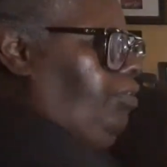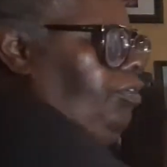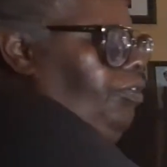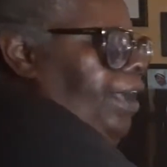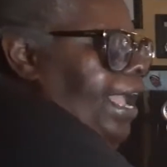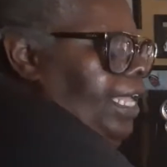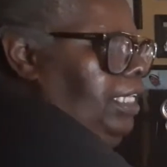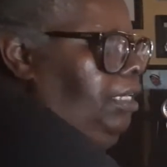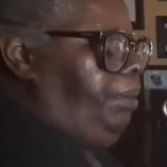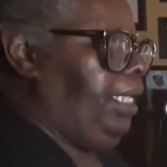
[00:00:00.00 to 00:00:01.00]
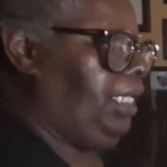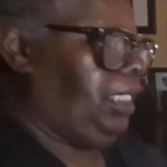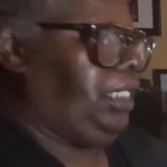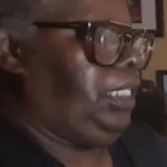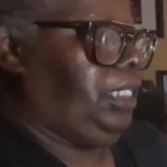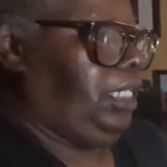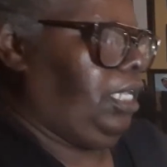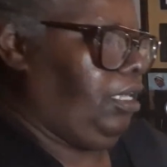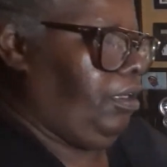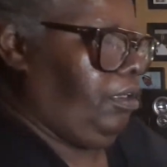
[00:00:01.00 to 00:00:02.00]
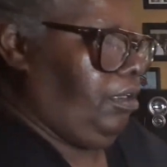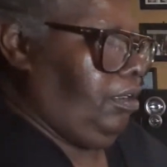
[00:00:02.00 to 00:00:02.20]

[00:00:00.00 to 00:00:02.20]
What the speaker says: scraggly pieces in there.